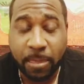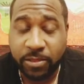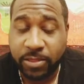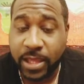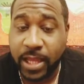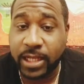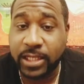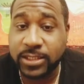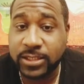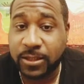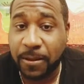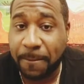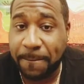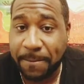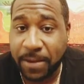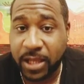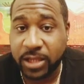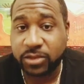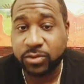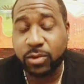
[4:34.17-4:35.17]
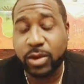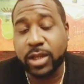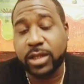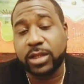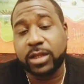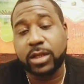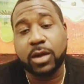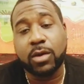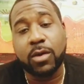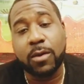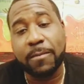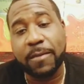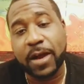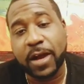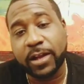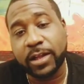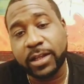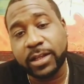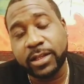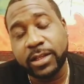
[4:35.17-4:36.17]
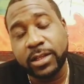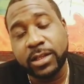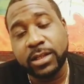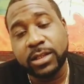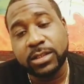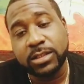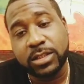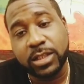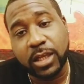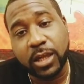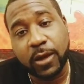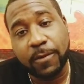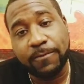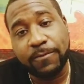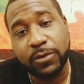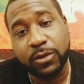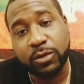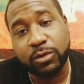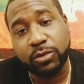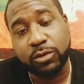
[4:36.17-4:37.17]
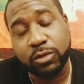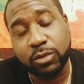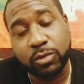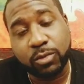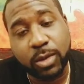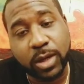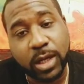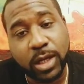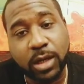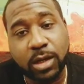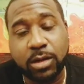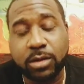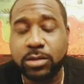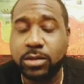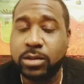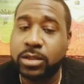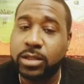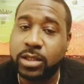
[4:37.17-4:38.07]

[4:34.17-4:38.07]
That is the best way to go about it to help you do well